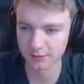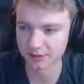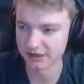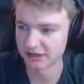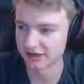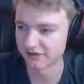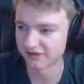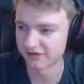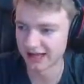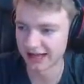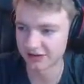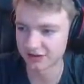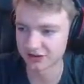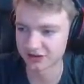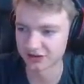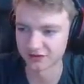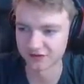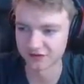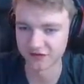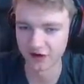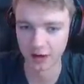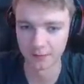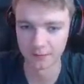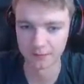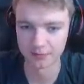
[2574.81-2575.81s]
if that
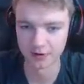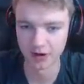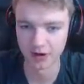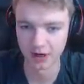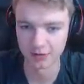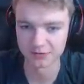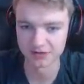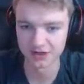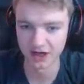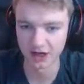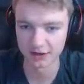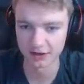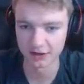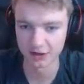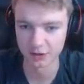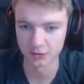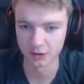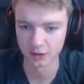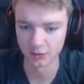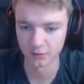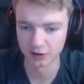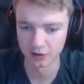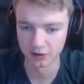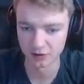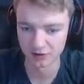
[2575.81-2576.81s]
doesn't farm primes, I don't know
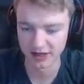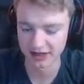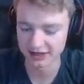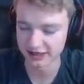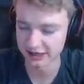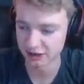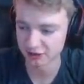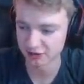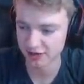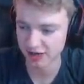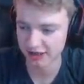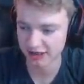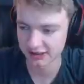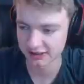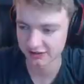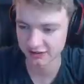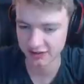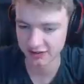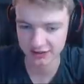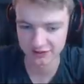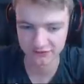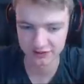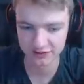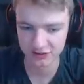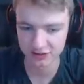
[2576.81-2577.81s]
what will. Laggy Grangy,
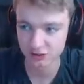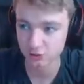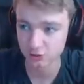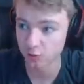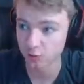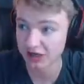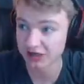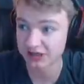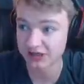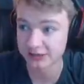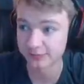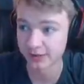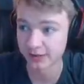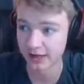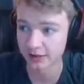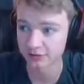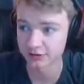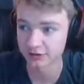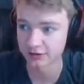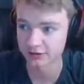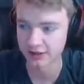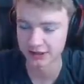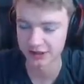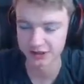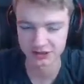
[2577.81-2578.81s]
thank you for the
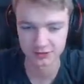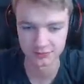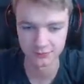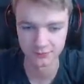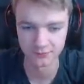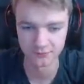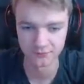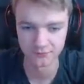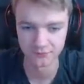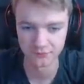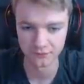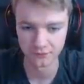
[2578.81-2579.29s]
£20 donation.